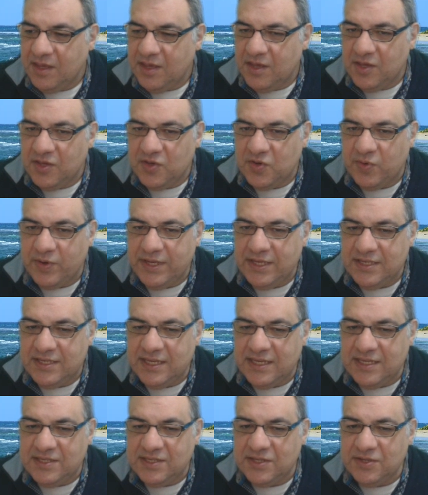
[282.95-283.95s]
Queen
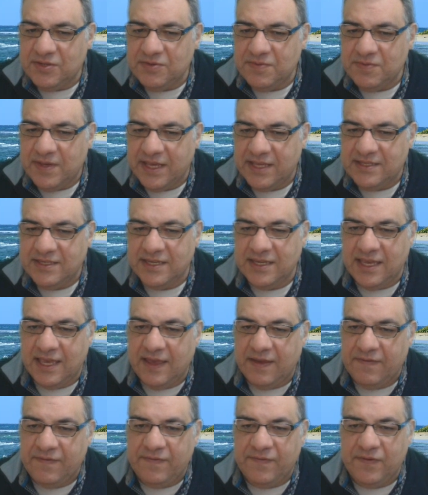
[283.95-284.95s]
d2 hitting
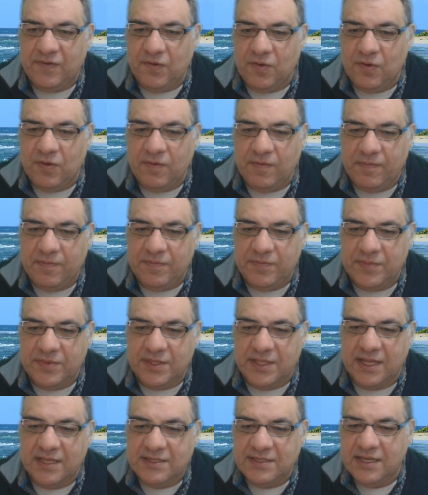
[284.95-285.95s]
f4.
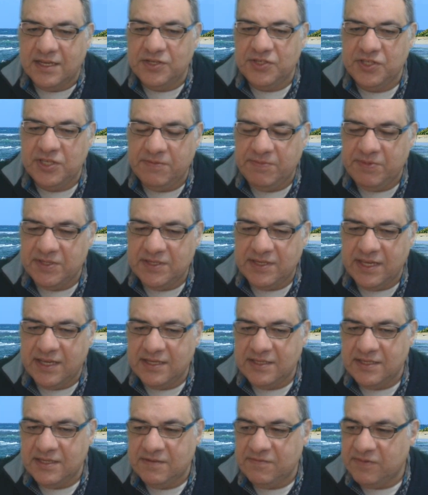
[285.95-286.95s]
That's actually
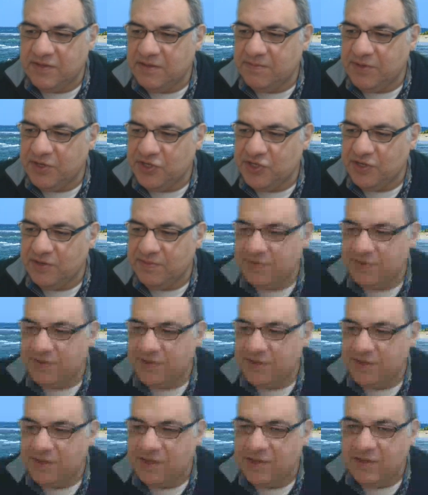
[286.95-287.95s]
protected with the bishop.
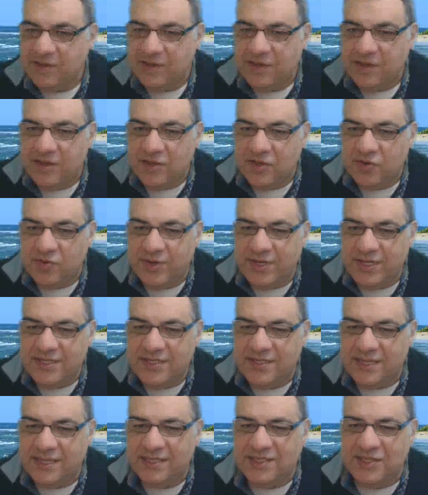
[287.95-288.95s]
Queen
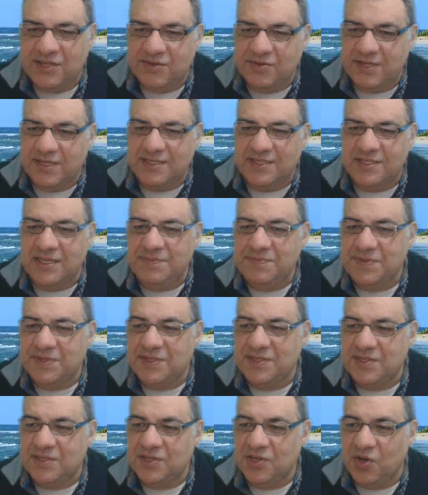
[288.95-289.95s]
c2. It
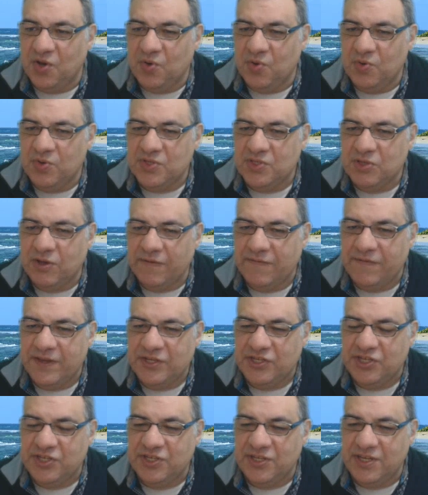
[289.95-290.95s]
seems
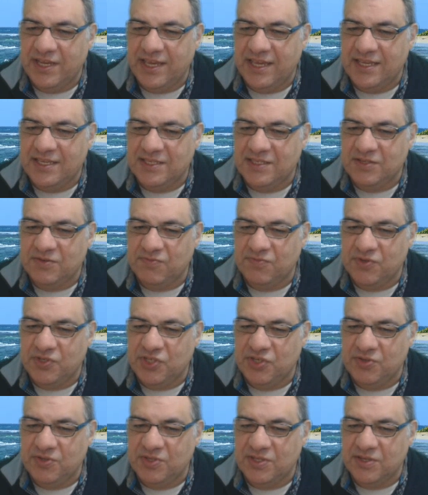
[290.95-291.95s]
Stockfish is
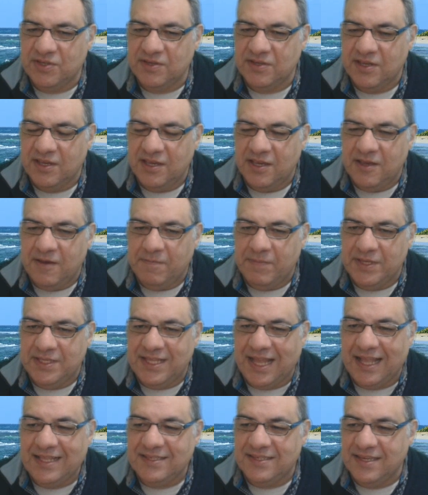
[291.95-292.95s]
reduced to
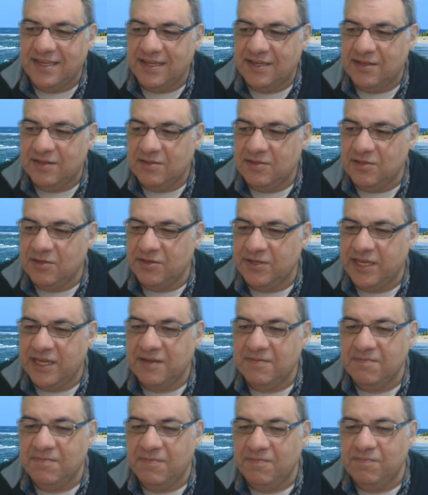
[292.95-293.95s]
pedantic
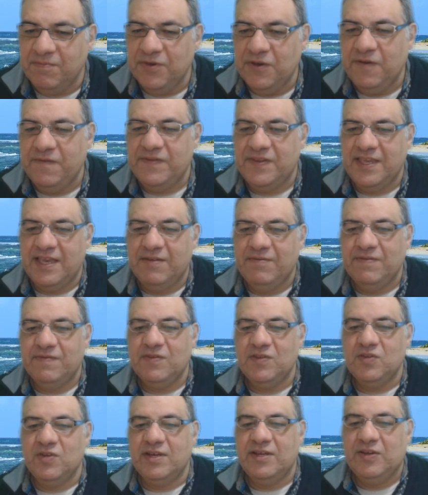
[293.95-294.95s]
looking moves here with
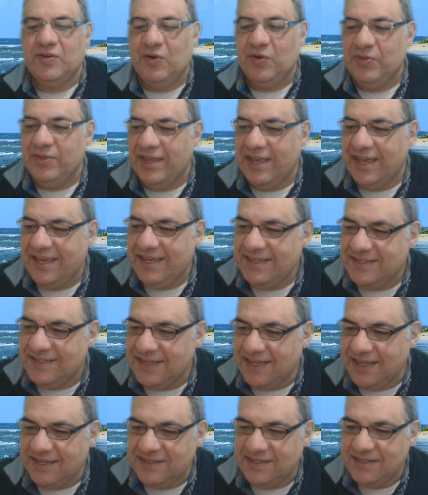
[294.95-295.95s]
the knight on
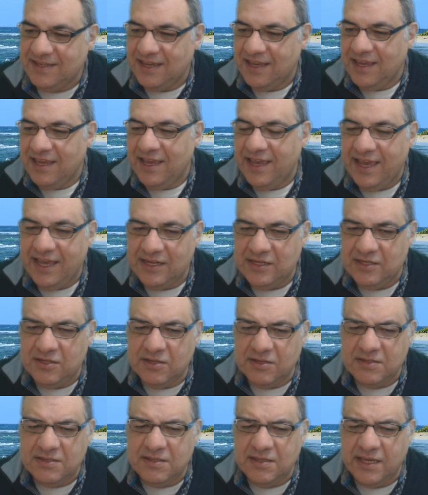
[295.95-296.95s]
a6. It
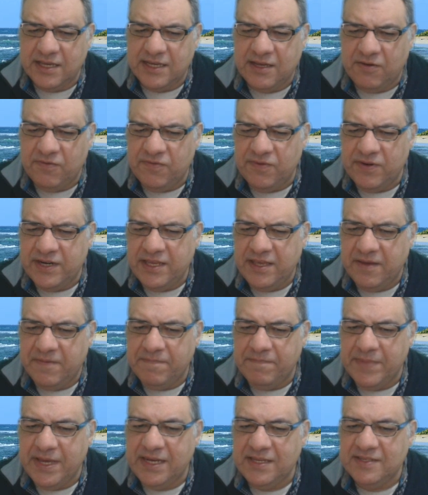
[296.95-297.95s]
looks like a really
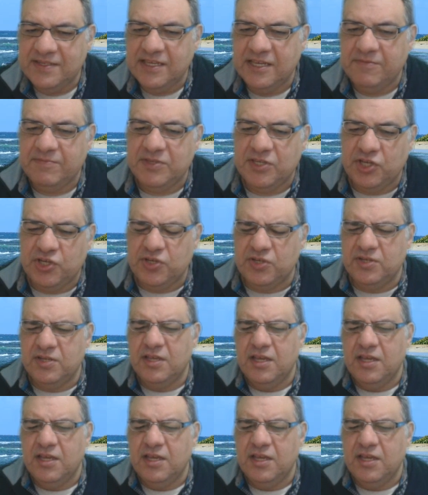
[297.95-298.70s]
menacing position.